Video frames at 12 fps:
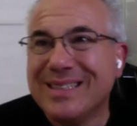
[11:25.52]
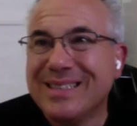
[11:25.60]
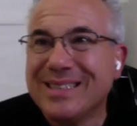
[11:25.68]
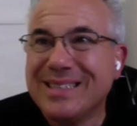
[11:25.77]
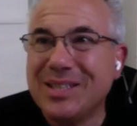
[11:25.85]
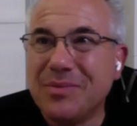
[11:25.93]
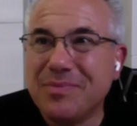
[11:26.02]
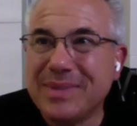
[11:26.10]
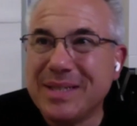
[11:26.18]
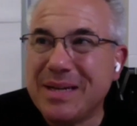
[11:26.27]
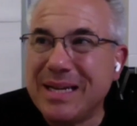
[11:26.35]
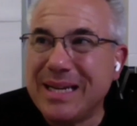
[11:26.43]

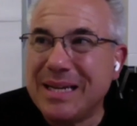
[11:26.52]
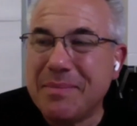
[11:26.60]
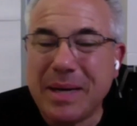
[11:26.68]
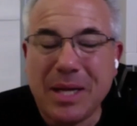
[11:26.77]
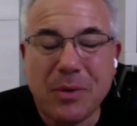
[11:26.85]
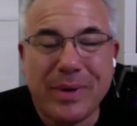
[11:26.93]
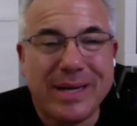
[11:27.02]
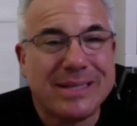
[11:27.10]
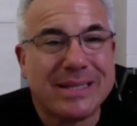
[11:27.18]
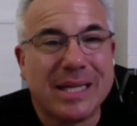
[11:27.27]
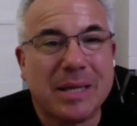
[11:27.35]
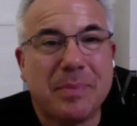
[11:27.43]
in many ways,
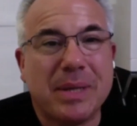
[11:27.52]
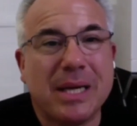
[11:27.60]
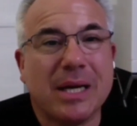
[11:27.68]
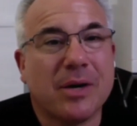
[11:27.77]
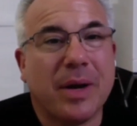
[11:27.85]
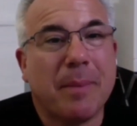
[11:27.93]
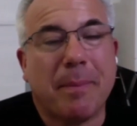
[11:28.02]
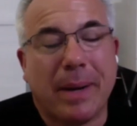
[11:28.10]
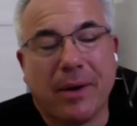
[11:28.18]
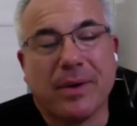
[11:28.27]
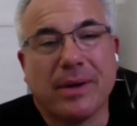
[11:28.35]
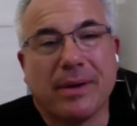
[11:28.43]
it's like being a great
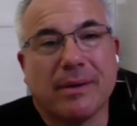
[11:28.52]
parent.